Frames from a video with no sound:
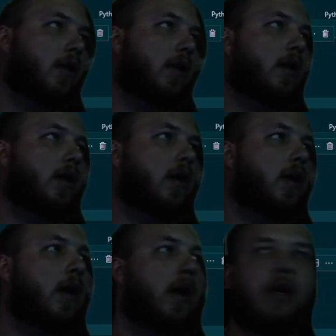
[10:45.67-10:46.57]

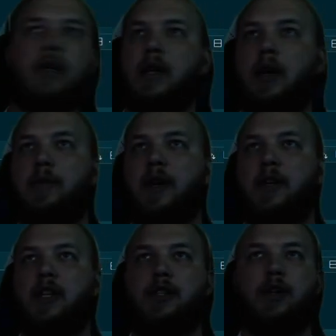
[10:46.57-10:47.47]
to help
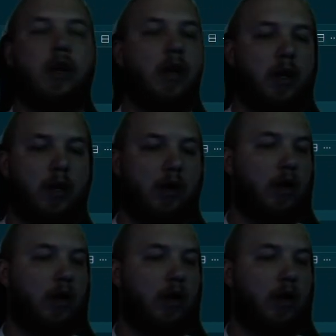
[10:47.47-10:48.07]
manage our